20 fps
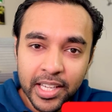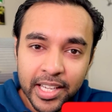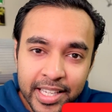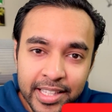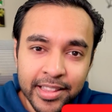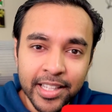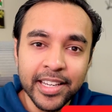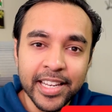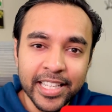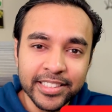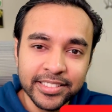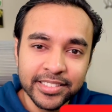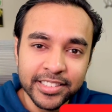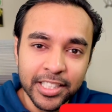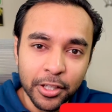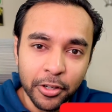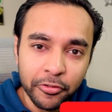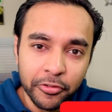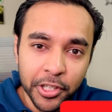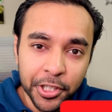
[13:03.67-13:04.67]
In the next
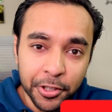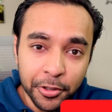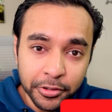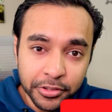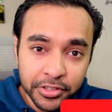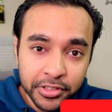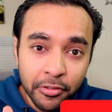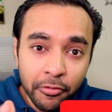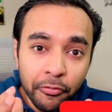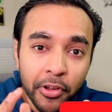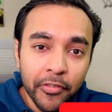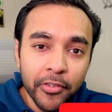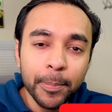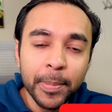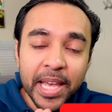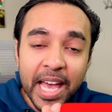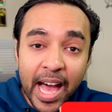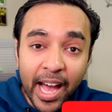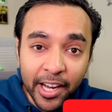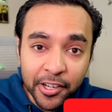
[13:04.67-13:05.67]
set of videos, we will
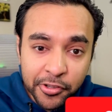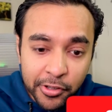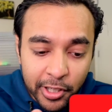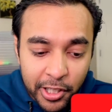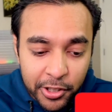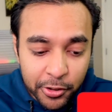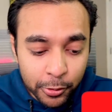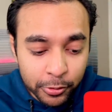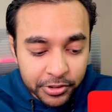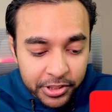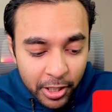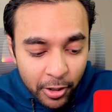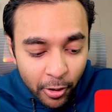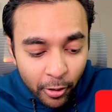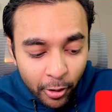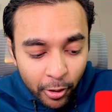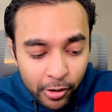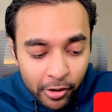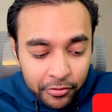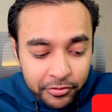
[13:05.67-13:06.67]
be actually using
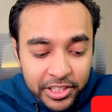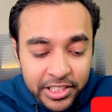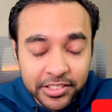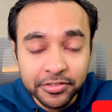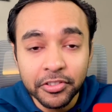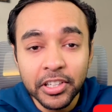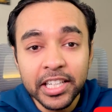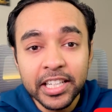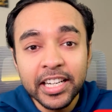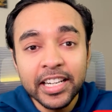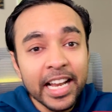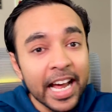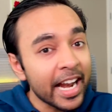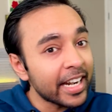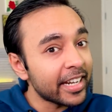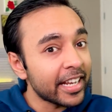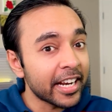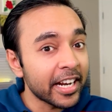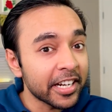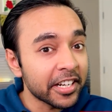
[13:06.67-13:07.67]
all of these weighted
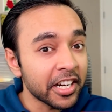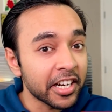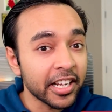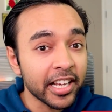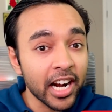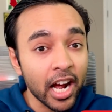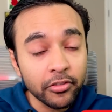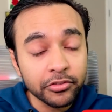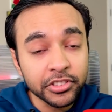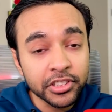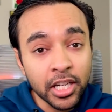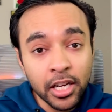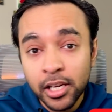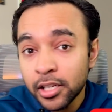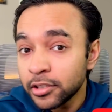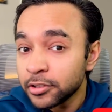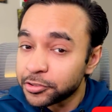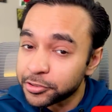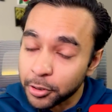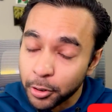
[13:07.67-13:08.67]
and directed graphs.
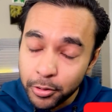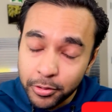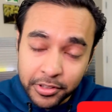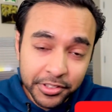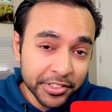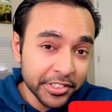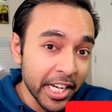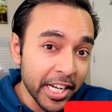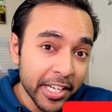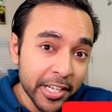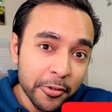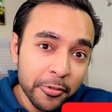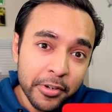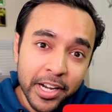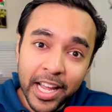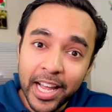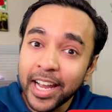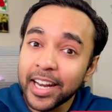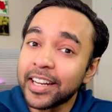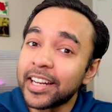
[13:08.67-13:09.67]
So stay tuned,
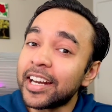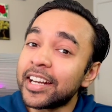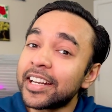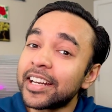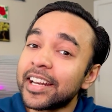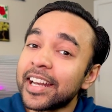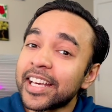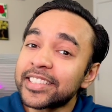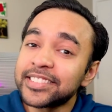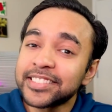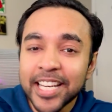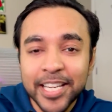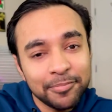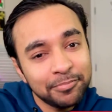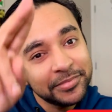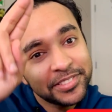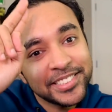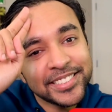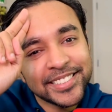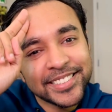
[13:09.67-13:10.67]
and until next
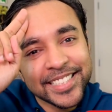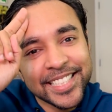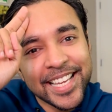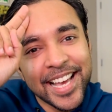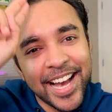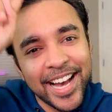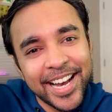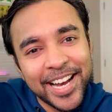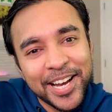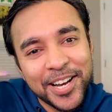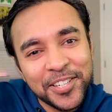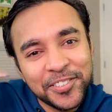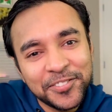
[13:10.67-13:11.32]
time, see ya!